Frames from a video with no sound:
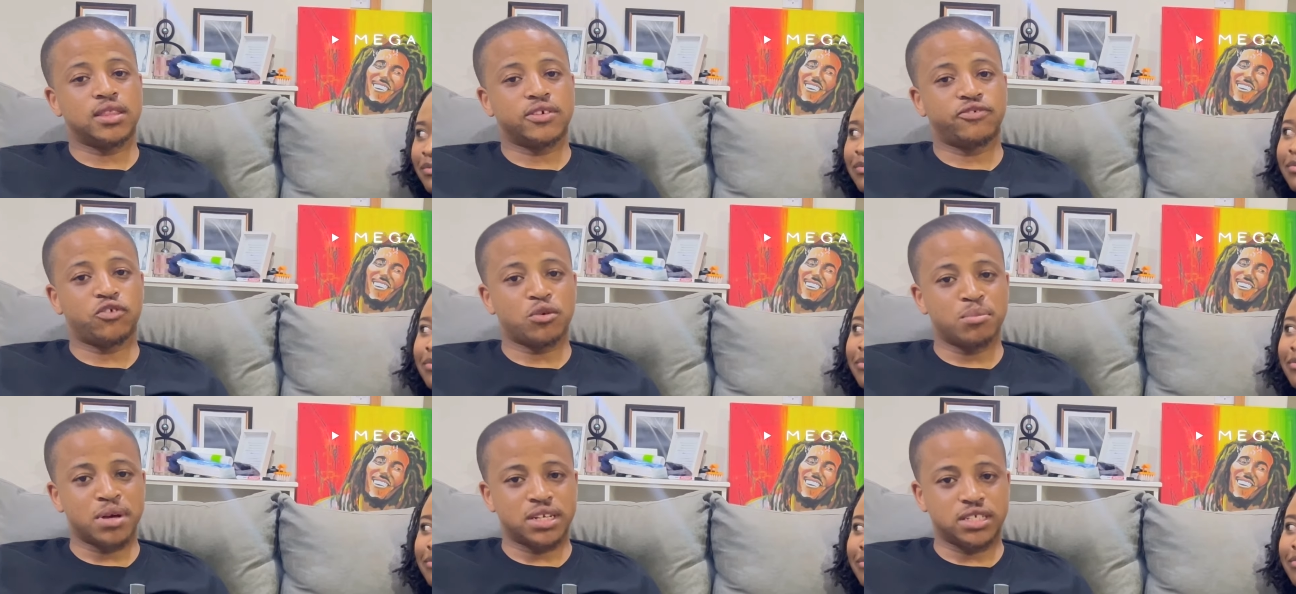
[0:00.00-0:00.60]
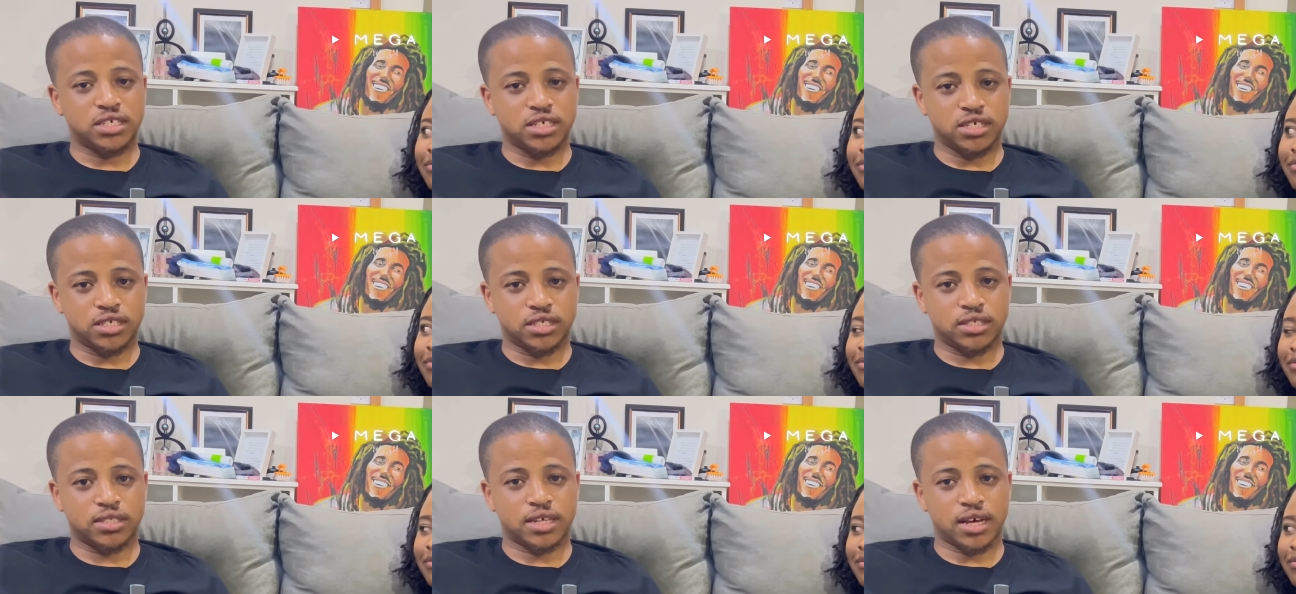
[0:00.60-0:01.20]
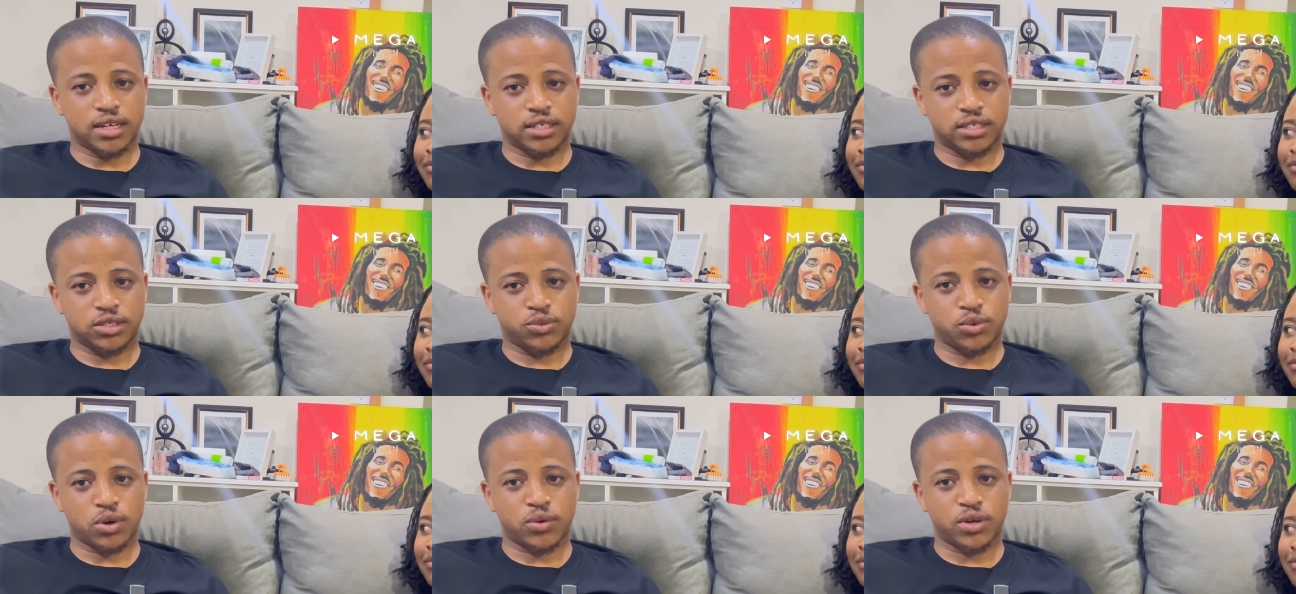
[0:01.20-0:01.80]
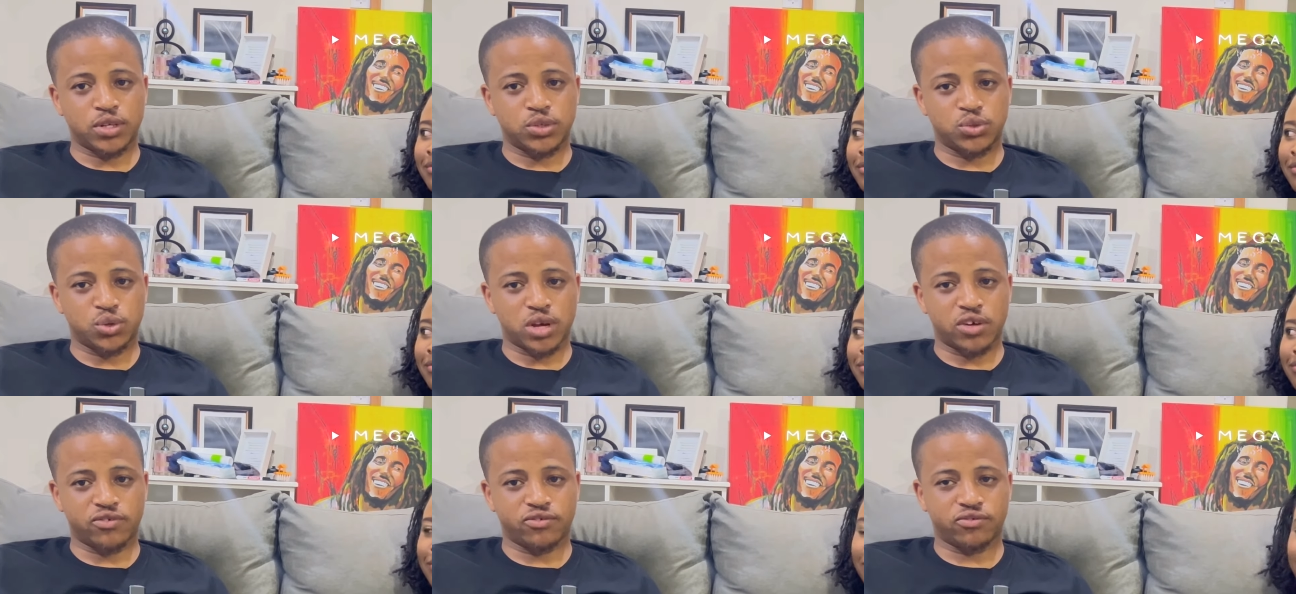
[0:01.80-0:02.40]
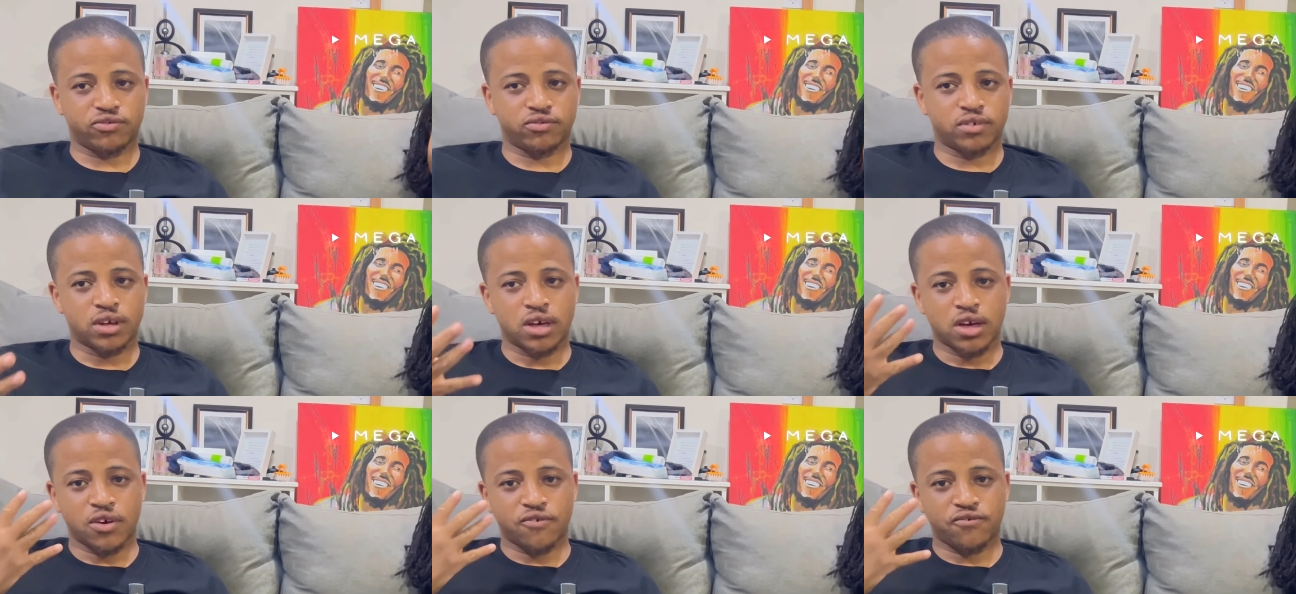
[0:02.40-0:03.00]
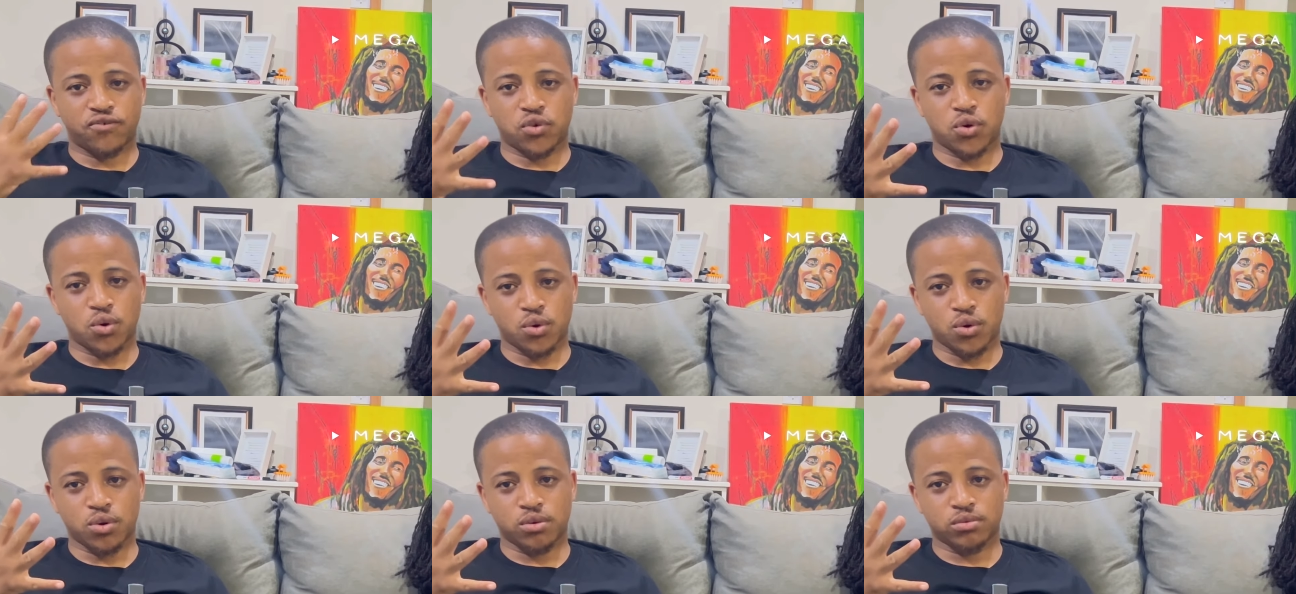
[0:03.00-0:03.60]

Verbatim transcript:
Speaker 1: format is that we're going to have four